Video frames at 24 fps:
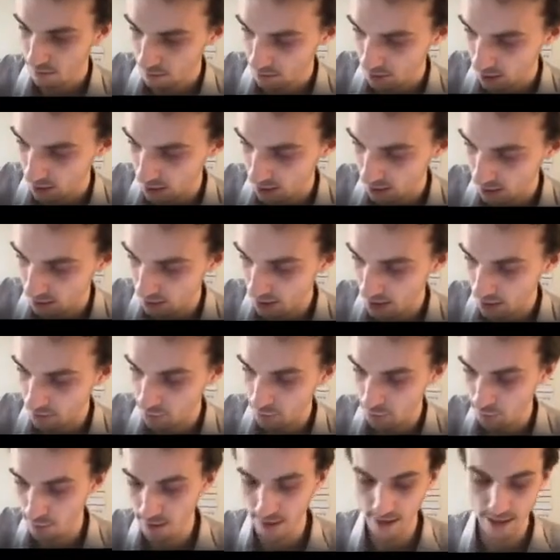to get a
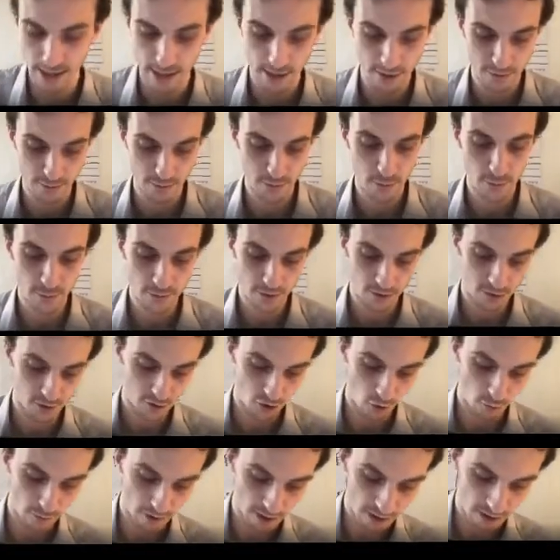actual graded Lie algebra with the
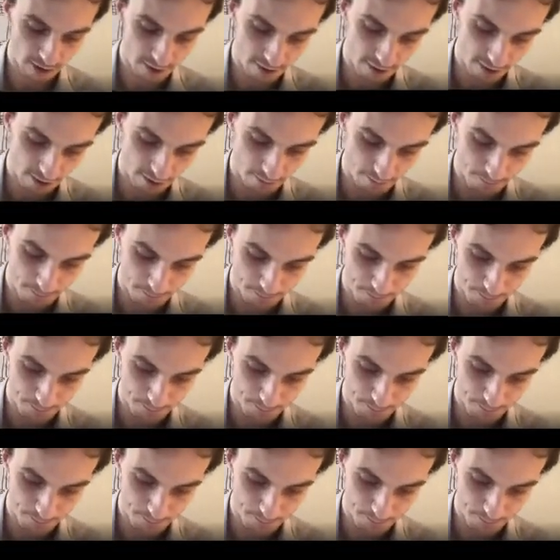Jacobi identity.